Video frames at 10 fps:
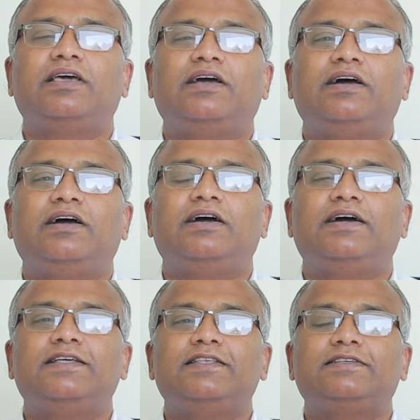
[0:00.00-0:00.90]

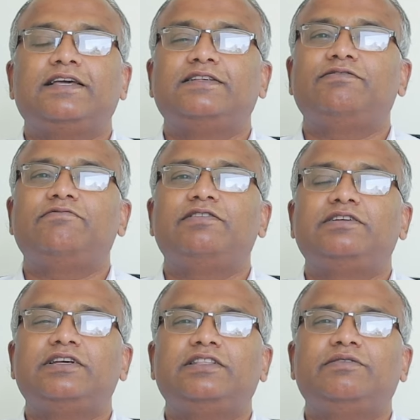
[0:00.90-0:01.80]
in the sense, we will
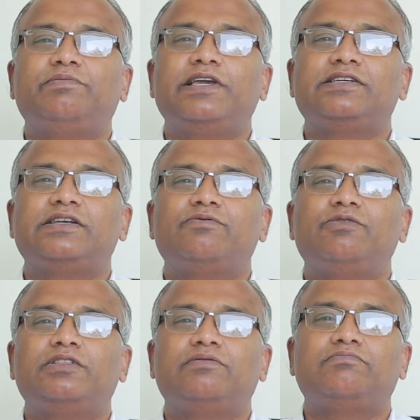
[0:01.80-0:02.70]
treat the patient
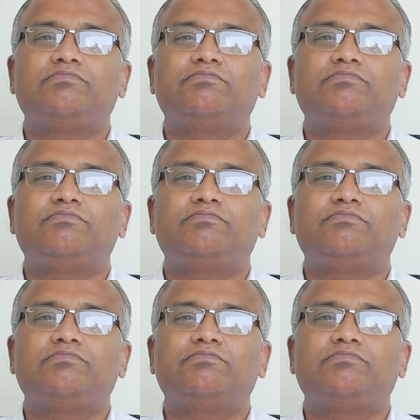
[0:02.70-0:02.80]
with